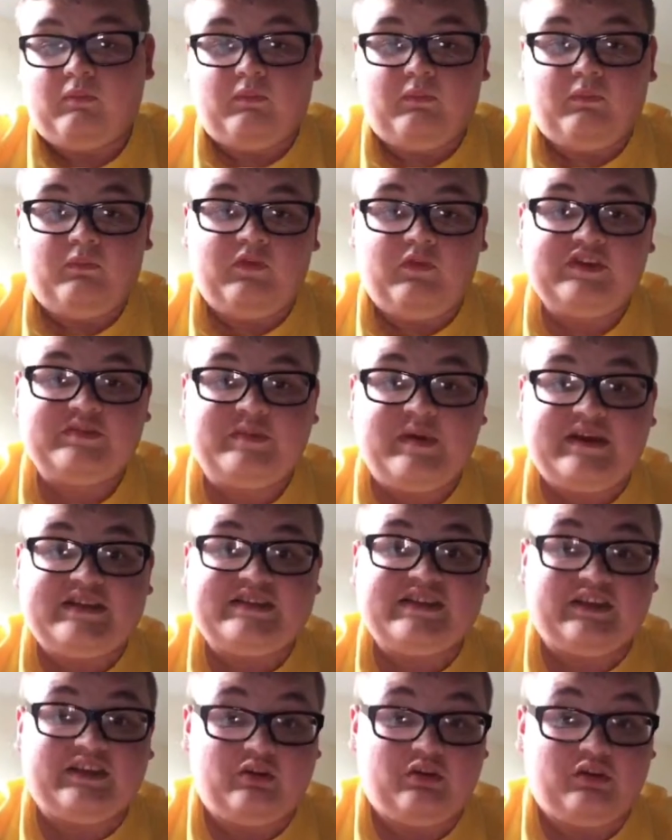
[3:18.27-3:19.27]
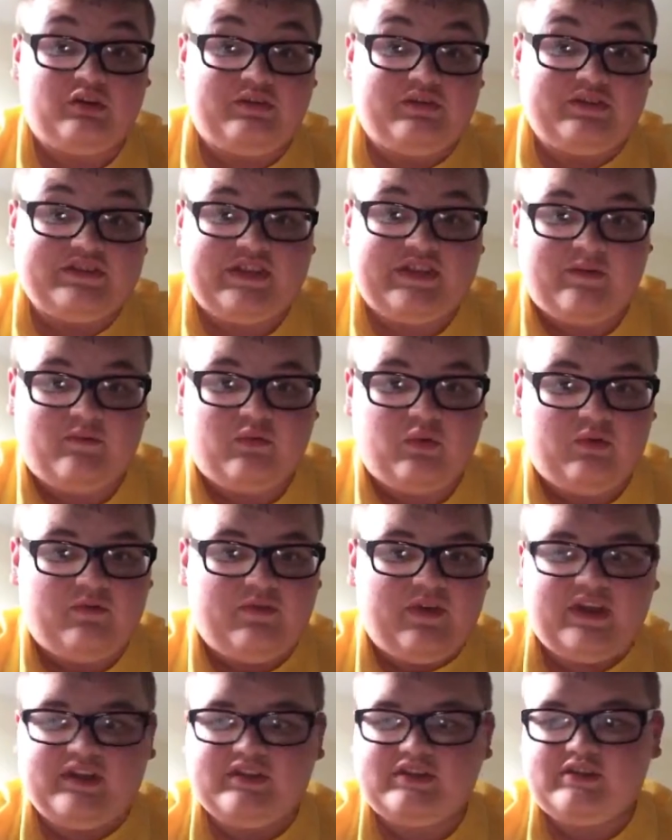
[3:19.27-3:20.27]
This makes it good for several
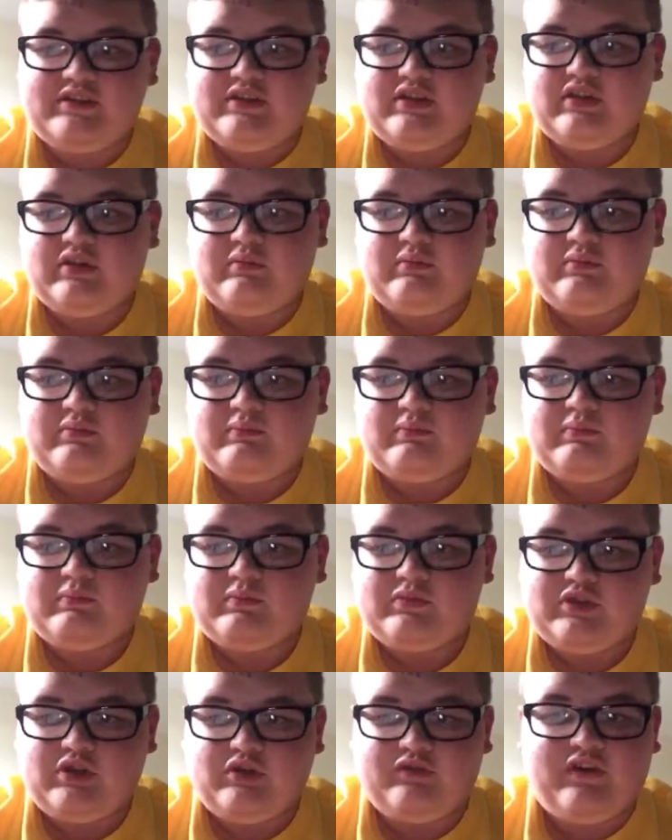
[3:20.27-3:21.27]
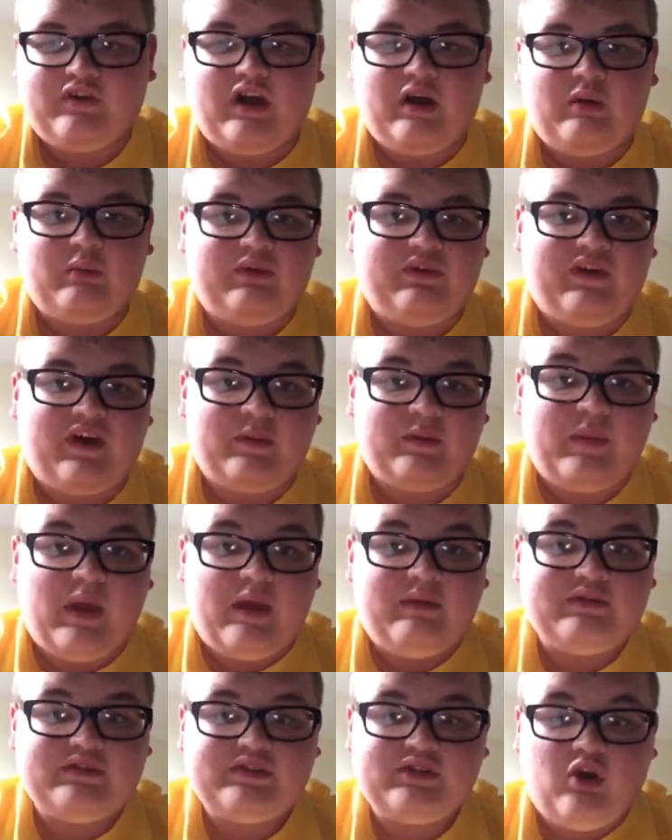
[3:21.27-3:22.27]
events. So far we've had
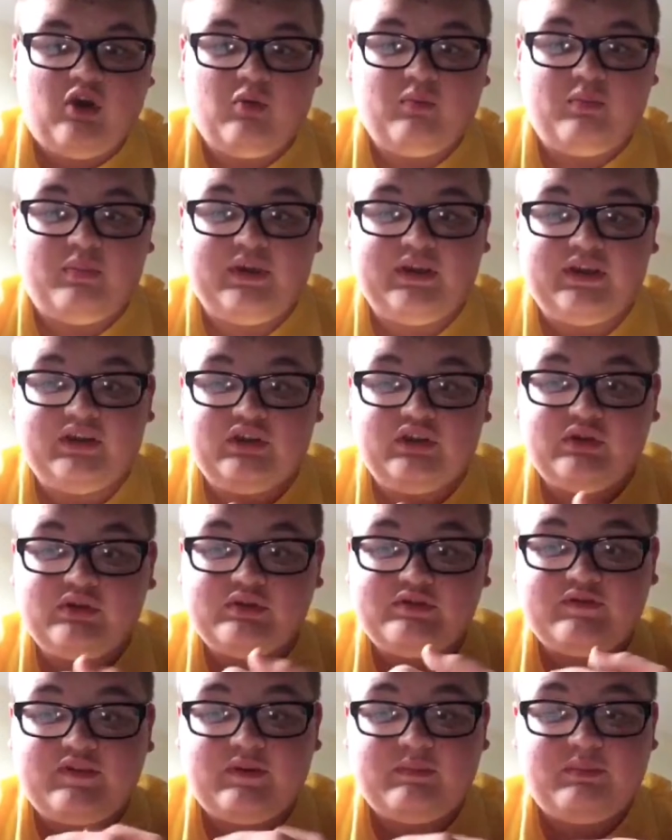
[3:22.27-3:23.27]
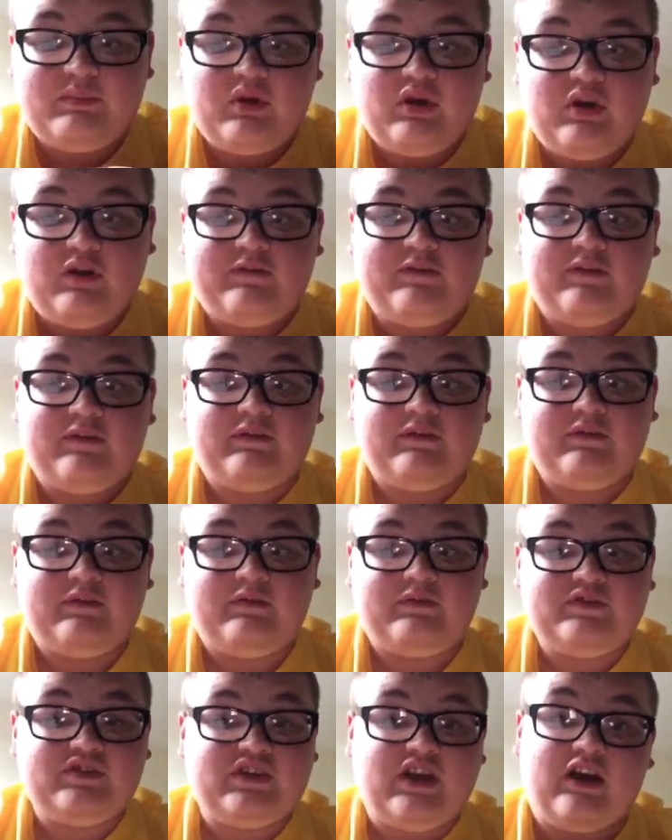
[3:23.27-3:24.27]
Periscope being used for the birth of
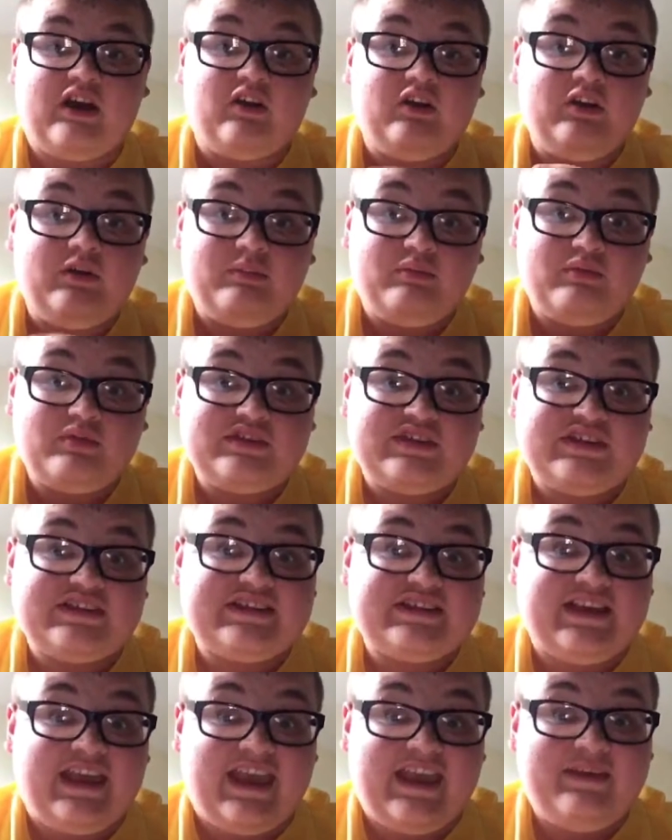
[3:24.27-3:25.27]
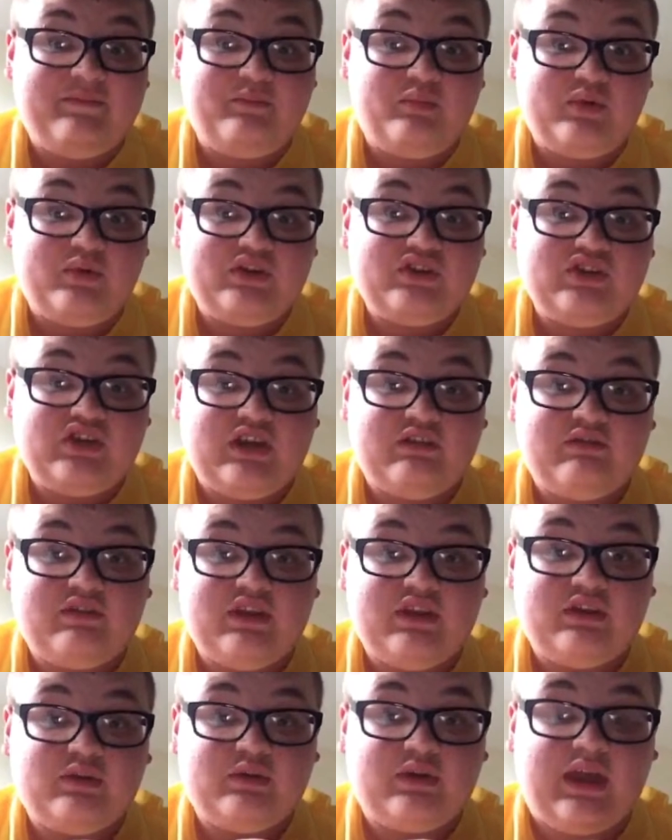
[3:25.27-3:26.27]
Charlotte, Princess of Cambridge, here in
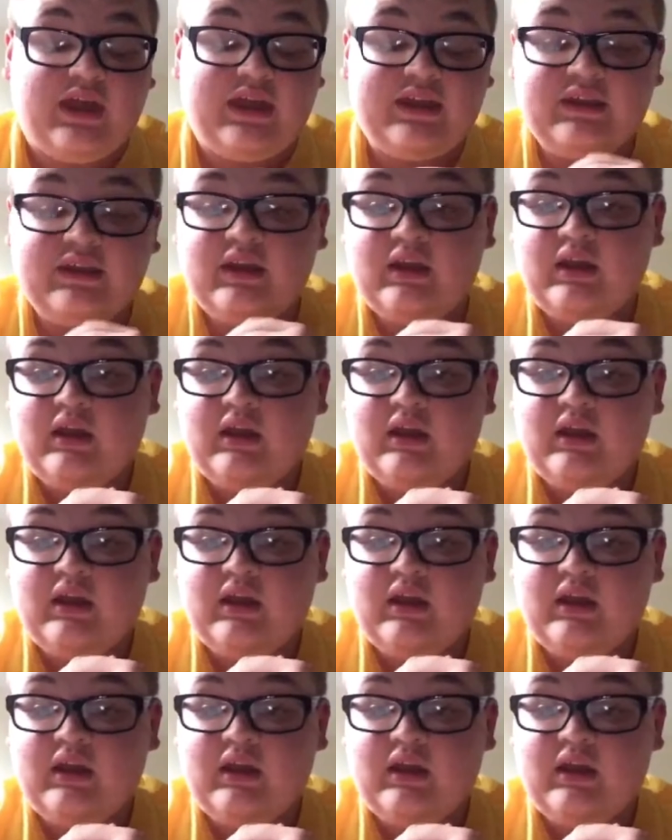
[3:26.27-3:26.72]
the UK.